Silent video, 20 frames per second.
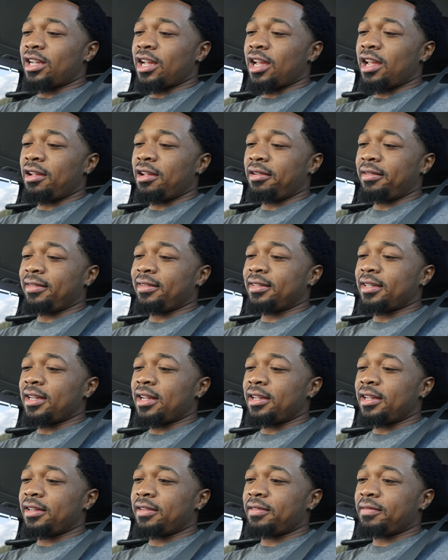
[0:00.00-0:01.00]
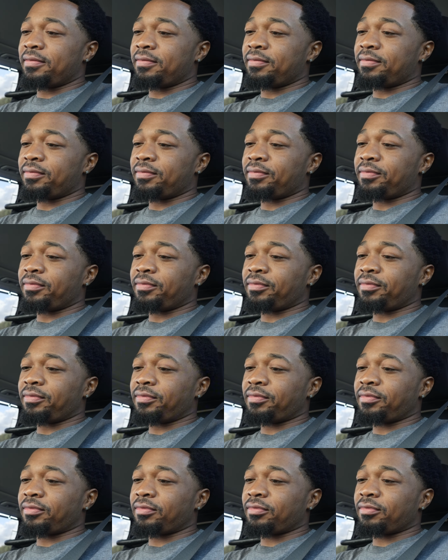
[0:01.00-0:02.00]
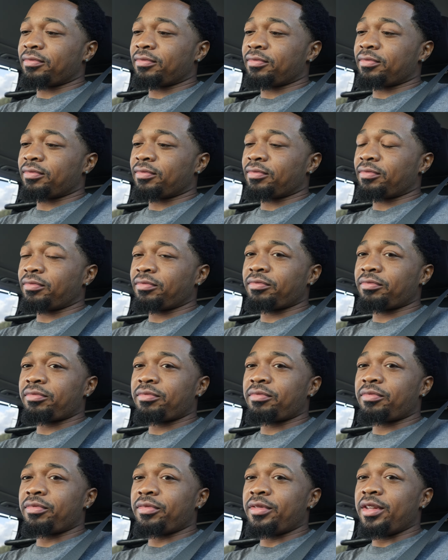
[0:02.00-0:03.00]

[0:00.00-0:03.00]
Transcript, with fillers: And well, you ain't got the beard no more. You took it all off your face.